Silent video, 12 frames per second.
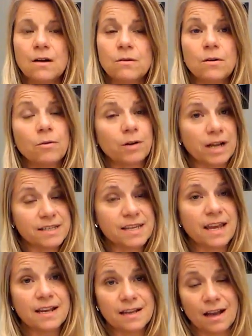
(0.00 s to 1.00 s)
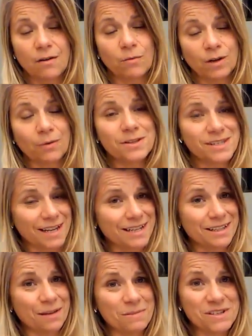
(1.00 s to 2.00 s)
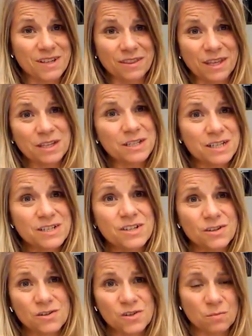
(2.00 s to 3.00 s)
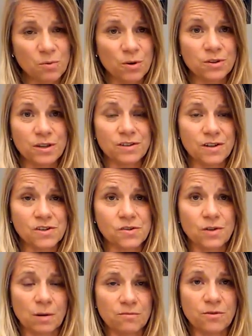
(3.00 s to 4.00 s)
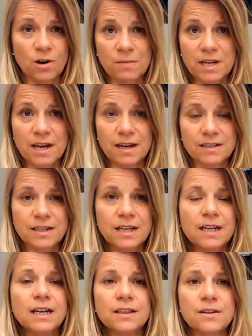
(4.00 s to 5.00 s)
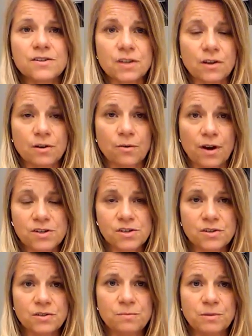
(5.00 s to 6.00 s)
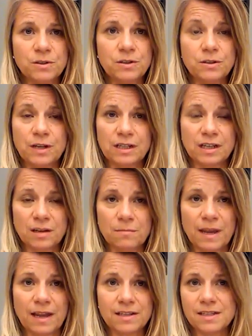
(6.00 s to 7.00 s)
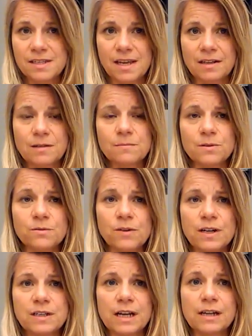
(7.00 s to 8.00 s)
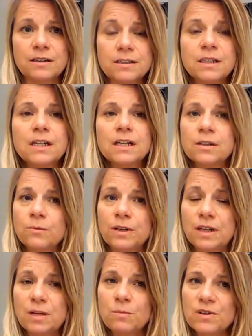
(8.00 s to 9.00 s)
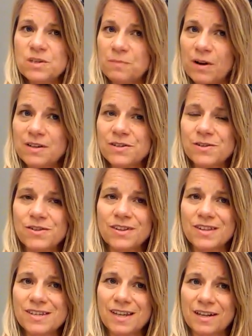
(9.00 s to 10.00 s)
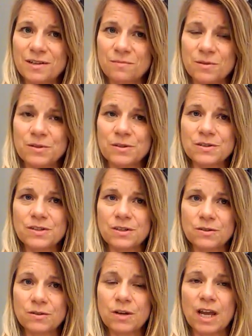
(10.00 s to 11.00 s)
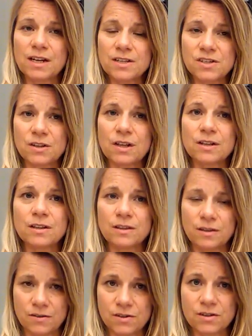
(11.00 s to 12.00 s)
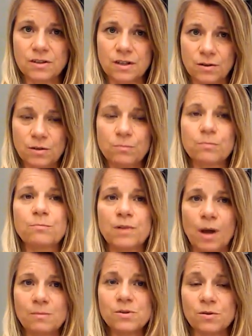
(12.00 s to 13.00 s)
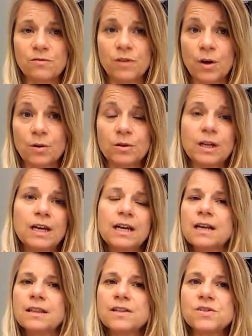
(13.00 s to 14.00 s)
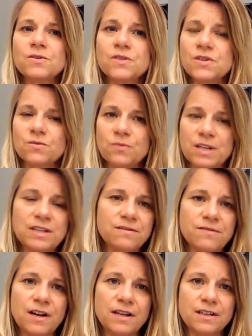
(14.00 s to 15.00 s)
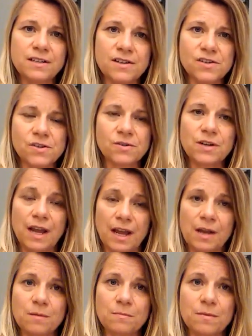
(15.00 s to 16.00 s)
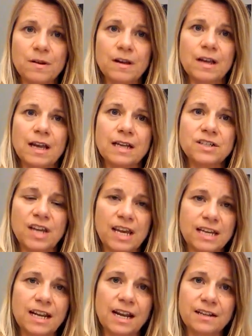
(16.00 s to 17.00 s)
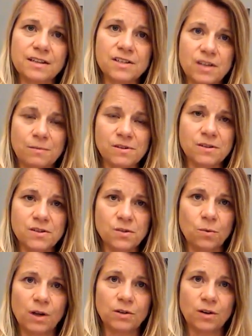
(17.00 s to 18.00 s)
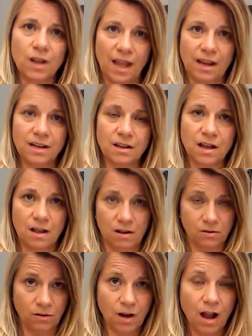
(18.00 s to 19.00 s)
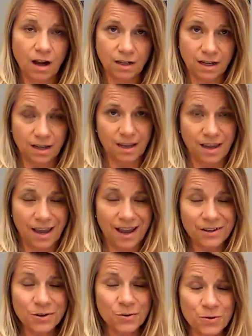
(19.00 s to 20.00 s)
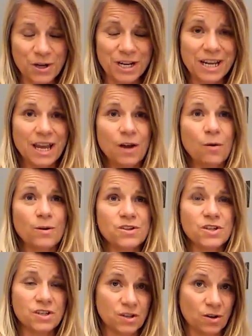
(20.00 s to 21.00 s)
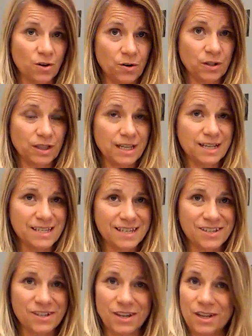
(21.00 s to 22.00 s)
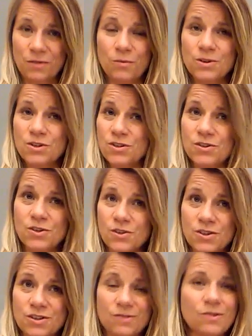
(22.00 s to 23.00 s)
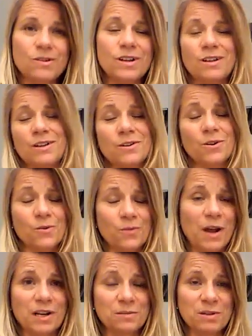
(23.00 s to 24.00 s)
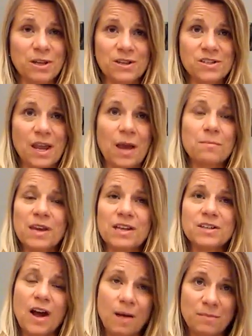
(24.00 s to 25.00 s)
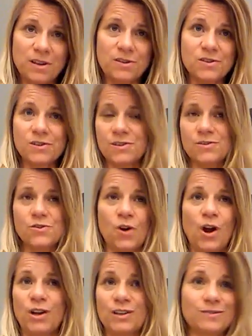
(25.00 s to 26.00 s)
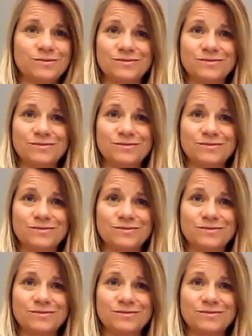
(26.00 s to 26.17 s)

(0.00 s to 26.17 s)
Well, what I say, uh, what I would say to them is that they need to support the Industrial Hemp Farming Act. There's a congressional bill and a companion Senate bill right now we need more sponsors on the Senate bill to get it so that there's it'll come to a vote. This will just redefine industrial hemp and take it out of the substance one narcotic narcotic category, which just currently exists in, which is just incorrect because hemp cannot be used as a drug.